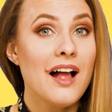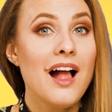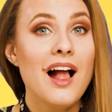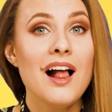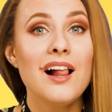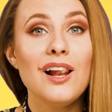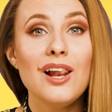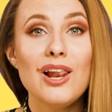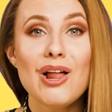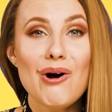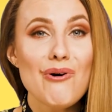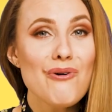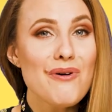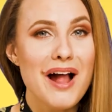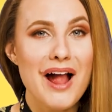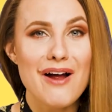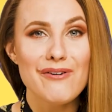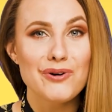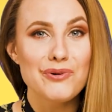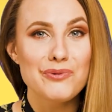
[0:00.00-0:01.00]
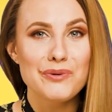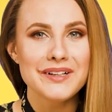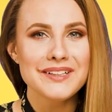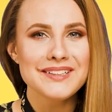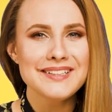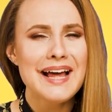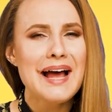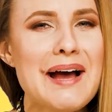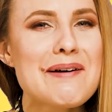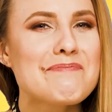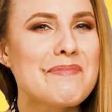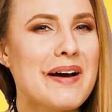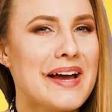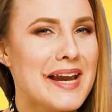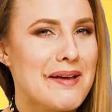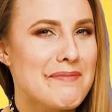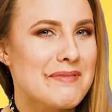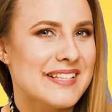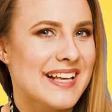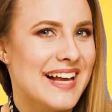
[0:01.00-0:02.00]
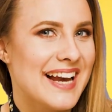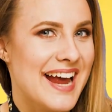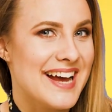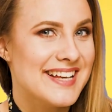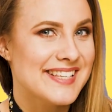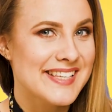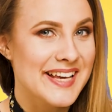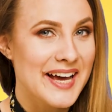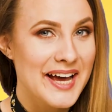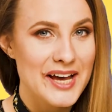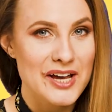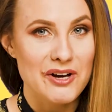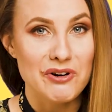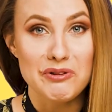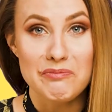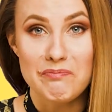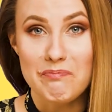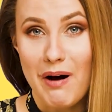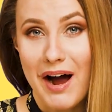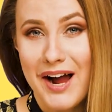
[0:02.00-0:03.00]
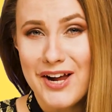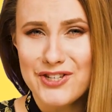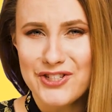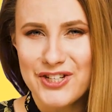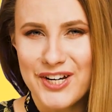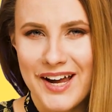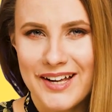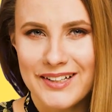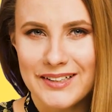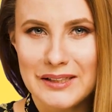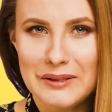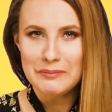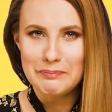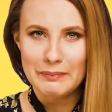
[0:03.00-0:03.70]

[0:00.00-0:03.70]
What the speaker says: Hello everyone, my name is Alessia and on my channel,